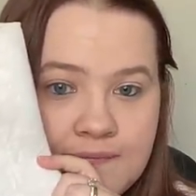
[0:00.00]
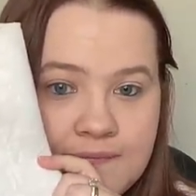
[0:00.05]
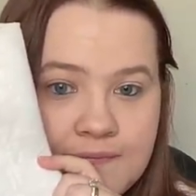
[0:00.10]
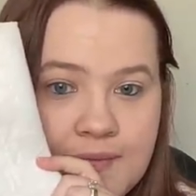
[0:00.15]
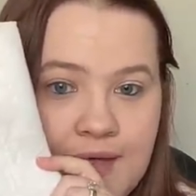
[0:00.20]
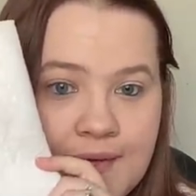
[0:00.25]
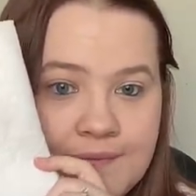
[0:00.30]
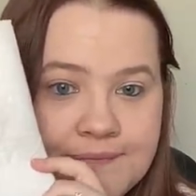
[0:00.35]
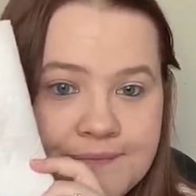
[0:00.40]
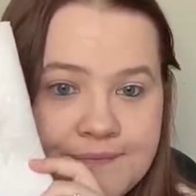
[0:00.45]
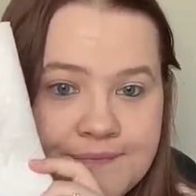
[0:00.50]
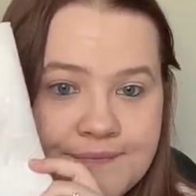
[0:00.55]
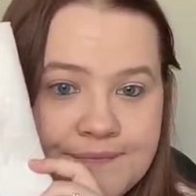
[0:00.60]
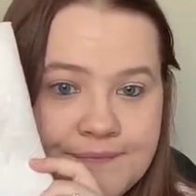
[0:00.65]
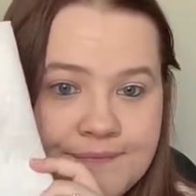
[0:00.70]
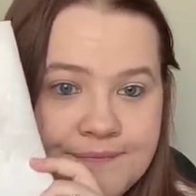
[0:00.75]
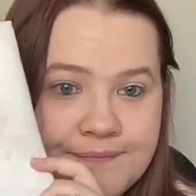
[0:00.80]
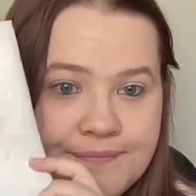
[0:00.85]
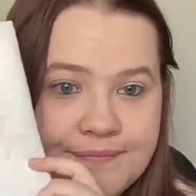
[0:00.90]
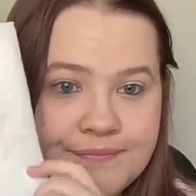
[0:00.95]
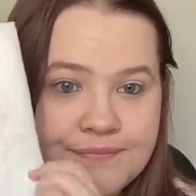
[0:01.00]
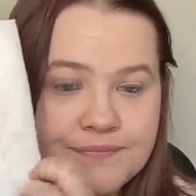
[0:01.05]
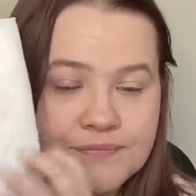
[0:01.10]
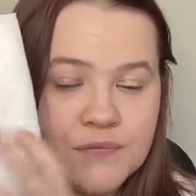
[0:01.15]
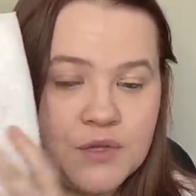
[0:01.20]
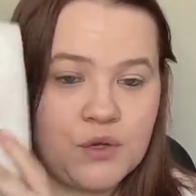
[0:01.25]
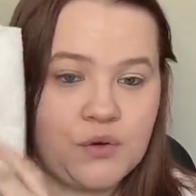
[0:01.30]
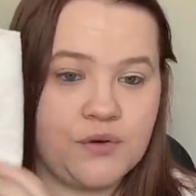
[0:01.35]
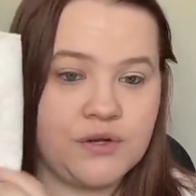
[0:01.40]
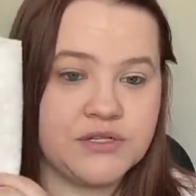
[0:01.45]
Yeah.
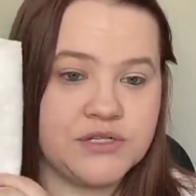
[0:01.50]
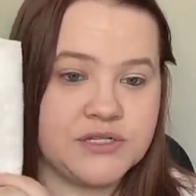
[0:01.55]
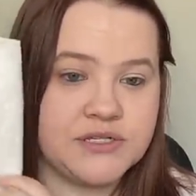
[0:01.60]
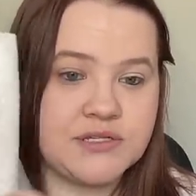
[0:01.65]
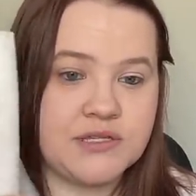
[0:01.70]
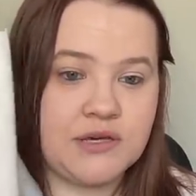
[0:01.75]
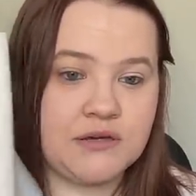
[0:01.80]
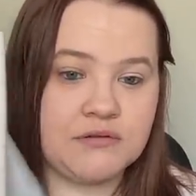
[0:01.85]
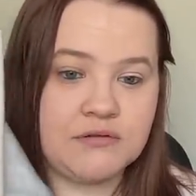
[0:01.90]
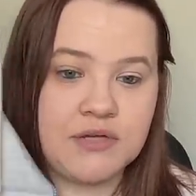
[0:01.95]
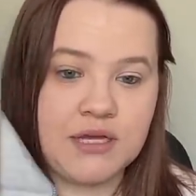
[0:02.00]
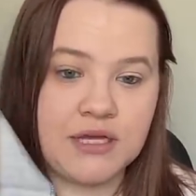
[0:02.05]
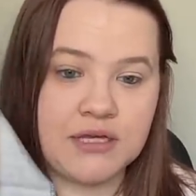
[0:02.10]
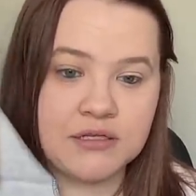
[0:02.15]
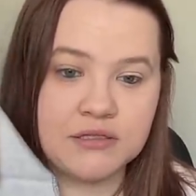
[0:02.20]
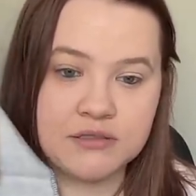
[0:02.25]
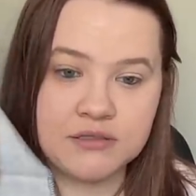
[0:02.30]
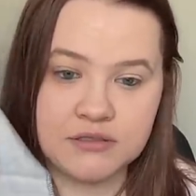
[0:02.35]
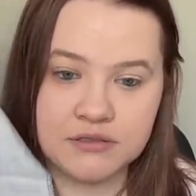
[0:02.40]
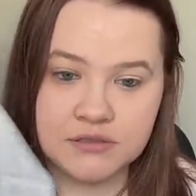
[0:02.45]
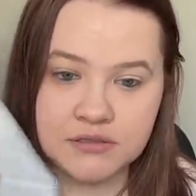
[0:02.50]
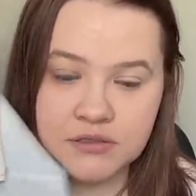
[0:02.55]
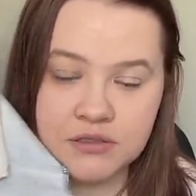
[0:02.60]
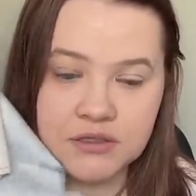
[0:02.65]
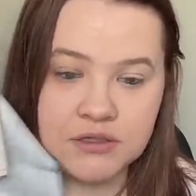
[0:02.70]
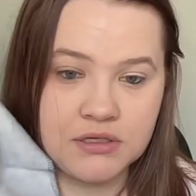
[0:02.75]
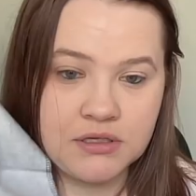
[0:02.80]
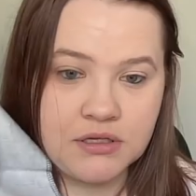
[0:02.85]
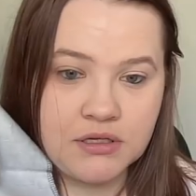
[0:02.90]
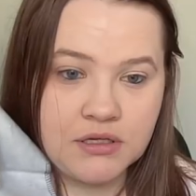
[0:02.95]
Gorgeous though, huh?
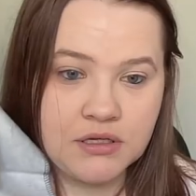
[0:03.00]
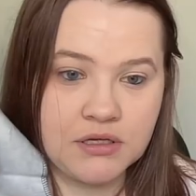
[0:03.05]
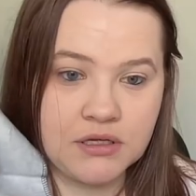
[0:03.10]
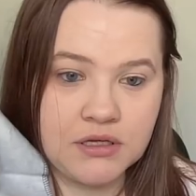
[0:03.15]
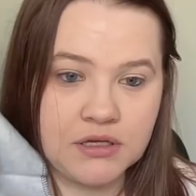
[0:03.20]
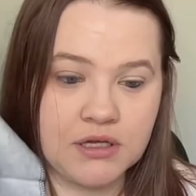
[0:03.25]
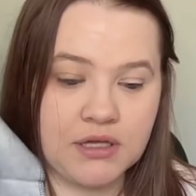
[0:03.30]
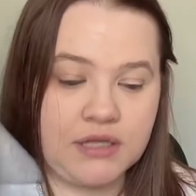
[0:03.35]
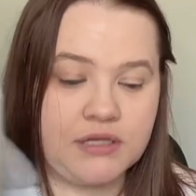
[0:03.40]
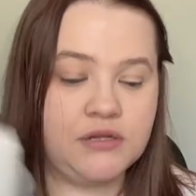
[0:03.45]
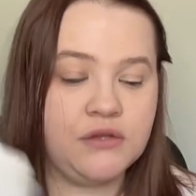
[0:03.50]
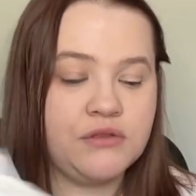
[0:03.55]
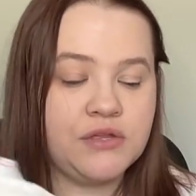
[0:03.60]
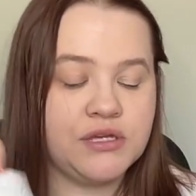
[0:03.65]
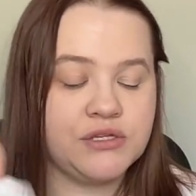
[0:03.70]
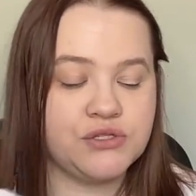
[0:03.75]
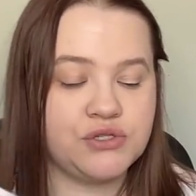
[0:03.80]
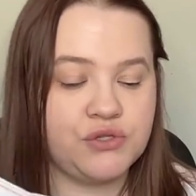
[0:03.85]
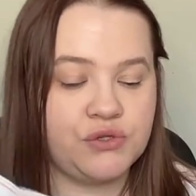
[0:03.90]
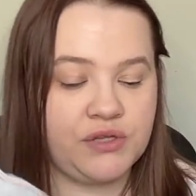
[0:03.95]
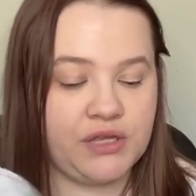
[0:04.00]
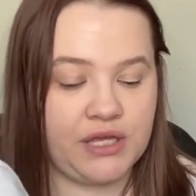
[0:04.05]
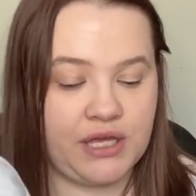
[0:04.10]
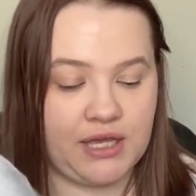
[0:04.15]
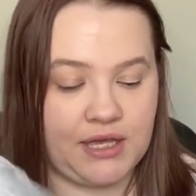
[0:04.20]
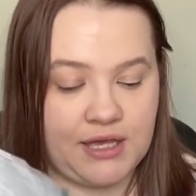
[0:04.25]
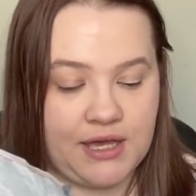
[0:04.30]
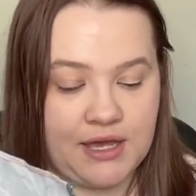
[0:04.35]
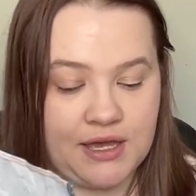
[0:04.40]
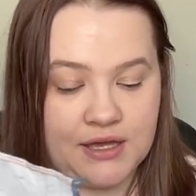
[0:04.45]
I know that
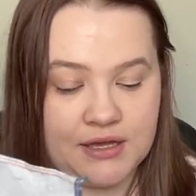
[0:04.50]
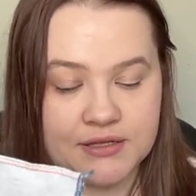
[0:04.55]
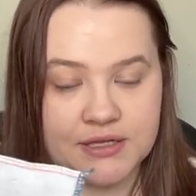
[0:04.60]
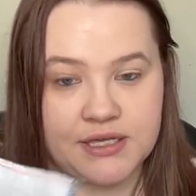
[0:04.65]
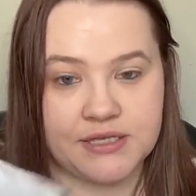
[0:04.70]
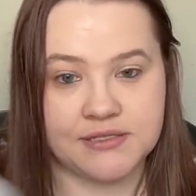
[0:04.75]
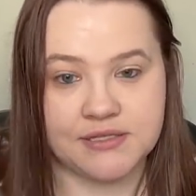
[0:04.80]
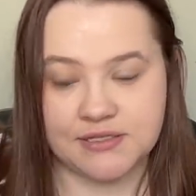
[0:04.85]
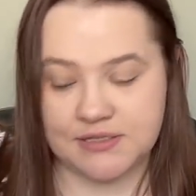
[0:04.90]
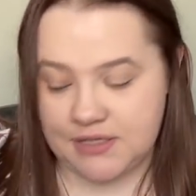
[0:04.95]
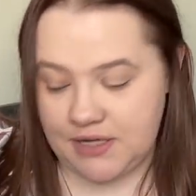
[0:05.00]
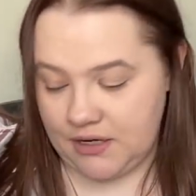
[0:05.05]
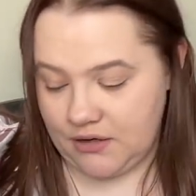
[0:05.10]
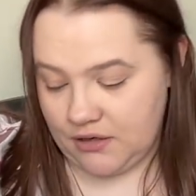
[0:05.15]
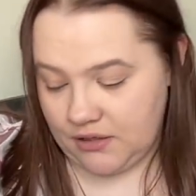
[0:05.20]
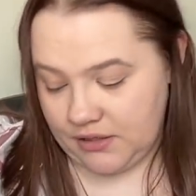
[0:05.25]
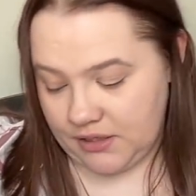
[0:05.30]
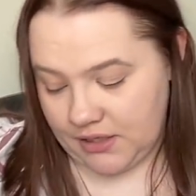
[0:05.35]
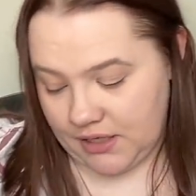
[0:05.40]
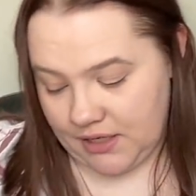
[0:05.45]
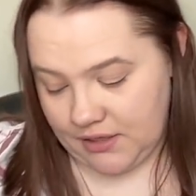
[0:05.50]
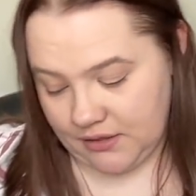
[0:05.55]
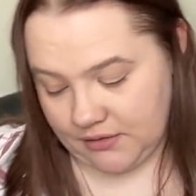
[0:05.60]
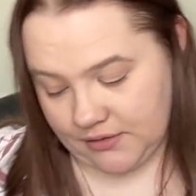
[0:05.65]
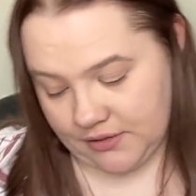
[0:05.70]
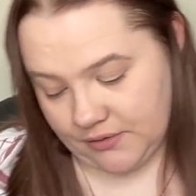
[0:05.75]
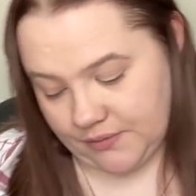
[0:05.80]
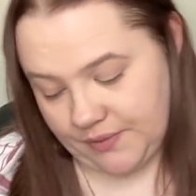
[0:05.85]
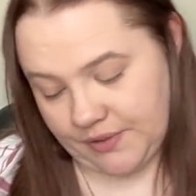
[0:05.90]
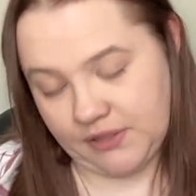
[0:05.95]
Julie, uh, Kansas City Girl in a
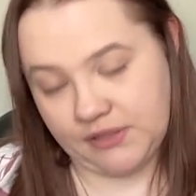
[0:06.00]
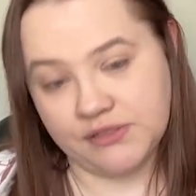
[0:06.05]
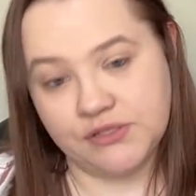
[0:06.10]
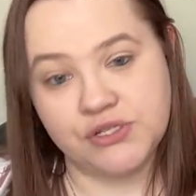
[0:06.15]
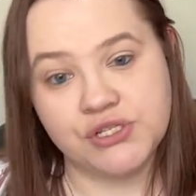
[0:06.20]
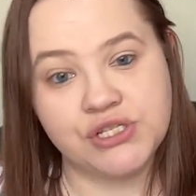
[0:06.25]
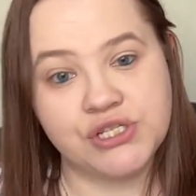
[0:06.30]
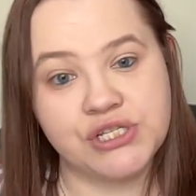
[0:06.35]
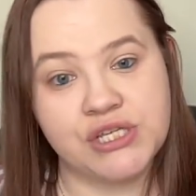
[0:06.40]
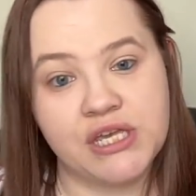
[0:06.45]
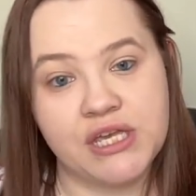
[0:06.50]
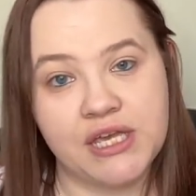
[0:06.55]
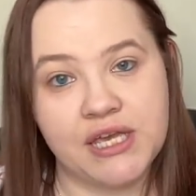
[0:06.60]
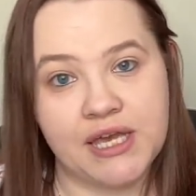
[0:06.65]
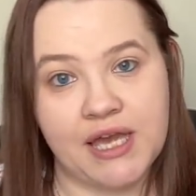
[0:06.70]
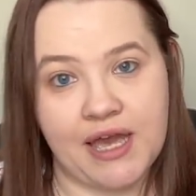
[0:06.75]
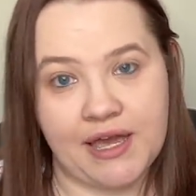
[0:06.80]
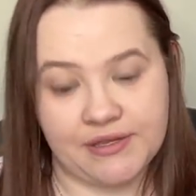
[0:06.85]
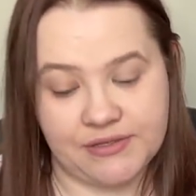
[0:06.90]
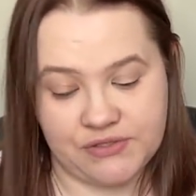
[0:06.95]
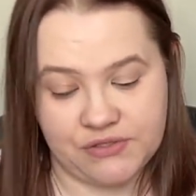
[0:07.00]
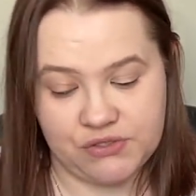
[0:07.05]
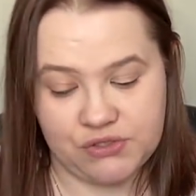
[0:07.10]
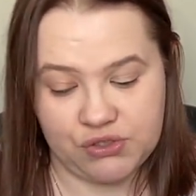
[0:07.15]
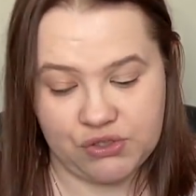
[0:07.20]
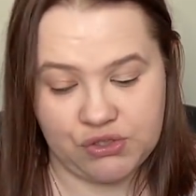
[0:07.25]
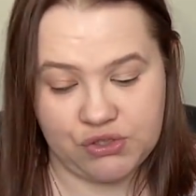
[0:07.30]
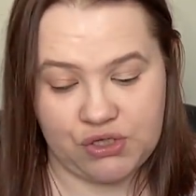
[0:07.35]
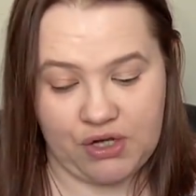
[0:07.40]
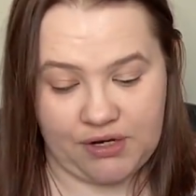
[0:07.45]
Colorado World, she has
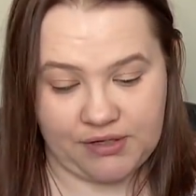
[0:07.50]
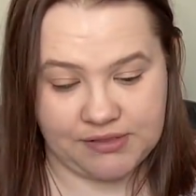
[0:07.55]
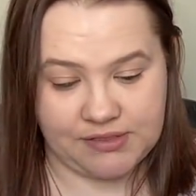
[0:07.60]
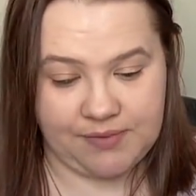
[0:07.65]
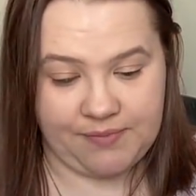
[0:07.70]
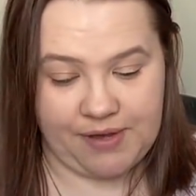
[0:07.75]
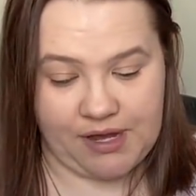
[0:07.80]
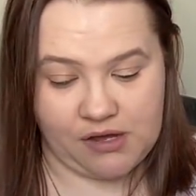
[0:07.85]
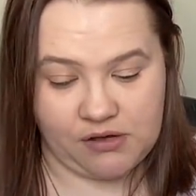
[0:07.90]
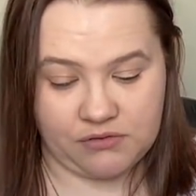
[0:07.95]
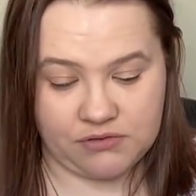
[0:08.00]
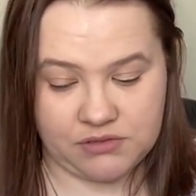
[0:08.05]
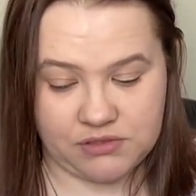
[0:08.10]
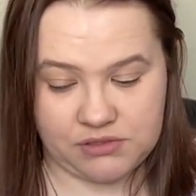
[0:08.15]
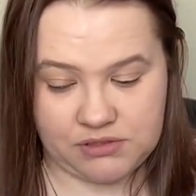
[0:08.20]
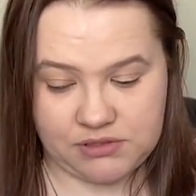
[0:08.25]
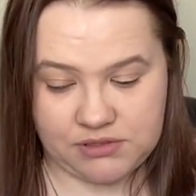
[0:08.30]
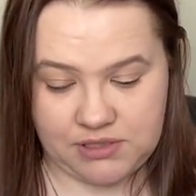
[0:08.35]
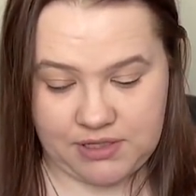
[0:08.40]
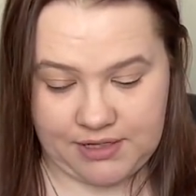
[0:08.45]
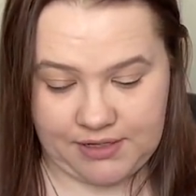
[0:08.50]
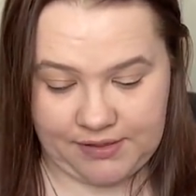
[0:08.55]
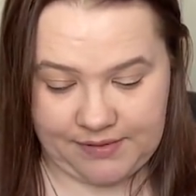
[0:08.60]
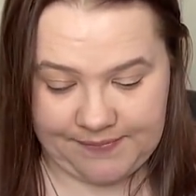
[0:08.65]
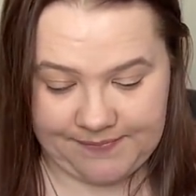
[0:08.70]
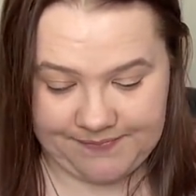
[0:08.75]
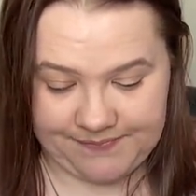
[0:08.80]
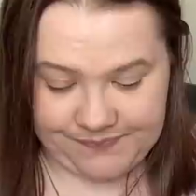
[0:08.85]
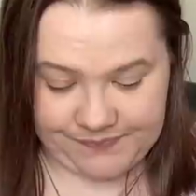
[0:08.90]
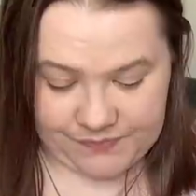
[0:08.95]
talked about
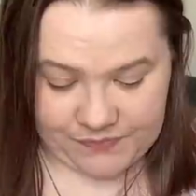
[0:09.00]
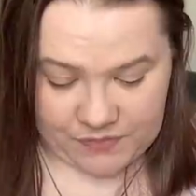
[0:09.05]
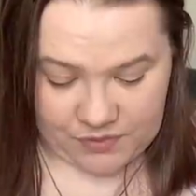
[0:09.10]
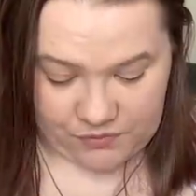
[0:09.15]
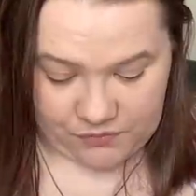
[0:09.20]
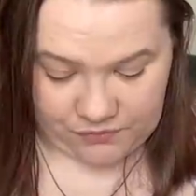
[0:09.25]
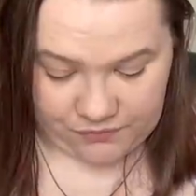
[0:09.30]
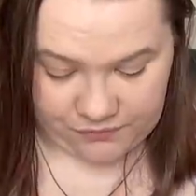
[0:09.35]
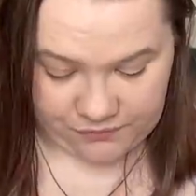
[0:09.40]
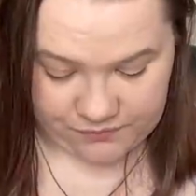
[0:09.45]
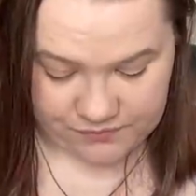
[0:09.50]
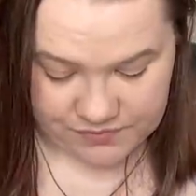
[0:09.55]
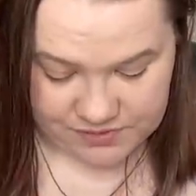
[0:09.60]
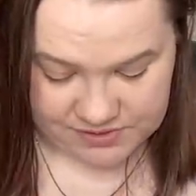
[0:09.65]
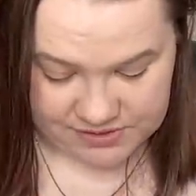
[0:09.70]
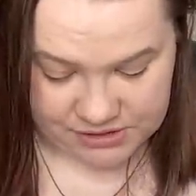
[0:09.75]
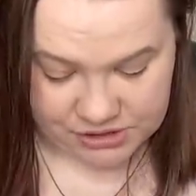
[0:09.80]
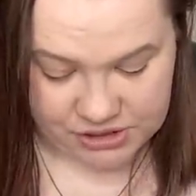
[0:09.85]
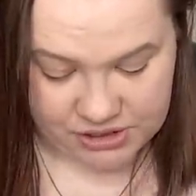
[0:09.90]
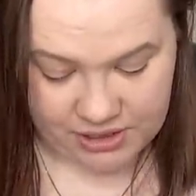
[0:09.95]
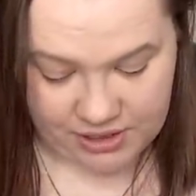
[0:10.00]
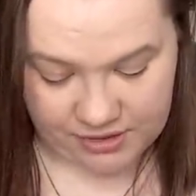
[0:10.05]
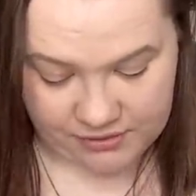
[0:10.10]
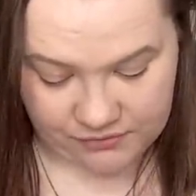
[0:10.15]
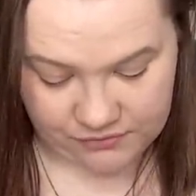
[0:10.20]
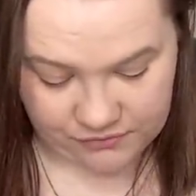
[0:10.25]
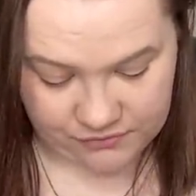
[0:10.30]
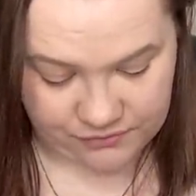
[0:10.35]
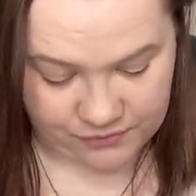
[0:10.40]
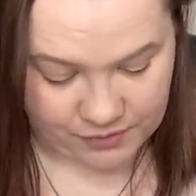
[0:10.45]
um, stitching
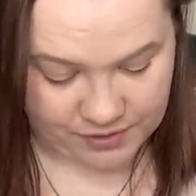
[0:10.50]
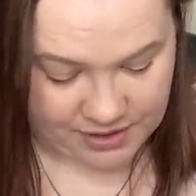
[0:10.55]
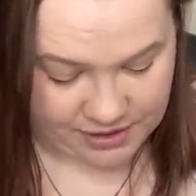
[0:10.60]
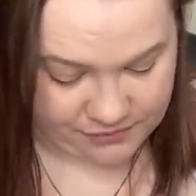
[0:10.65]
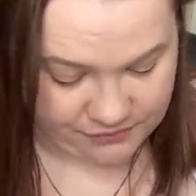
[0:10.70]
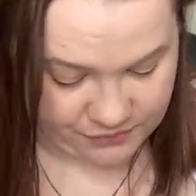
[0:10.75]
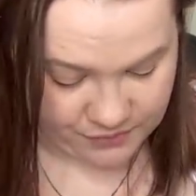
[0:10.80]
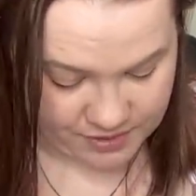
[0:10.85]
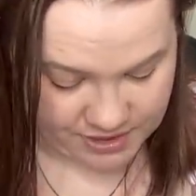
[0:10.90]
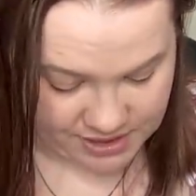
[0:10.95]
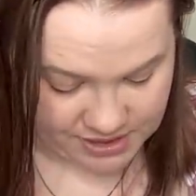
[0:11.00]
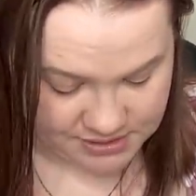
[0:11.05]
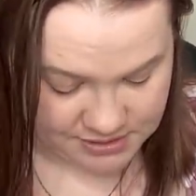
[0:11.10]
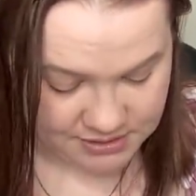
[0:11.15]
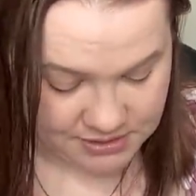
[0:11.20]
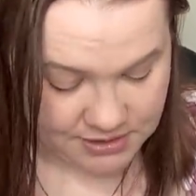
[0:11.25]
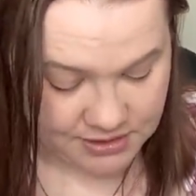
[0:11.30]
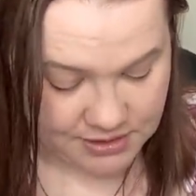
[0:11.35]
on Fortnite 40,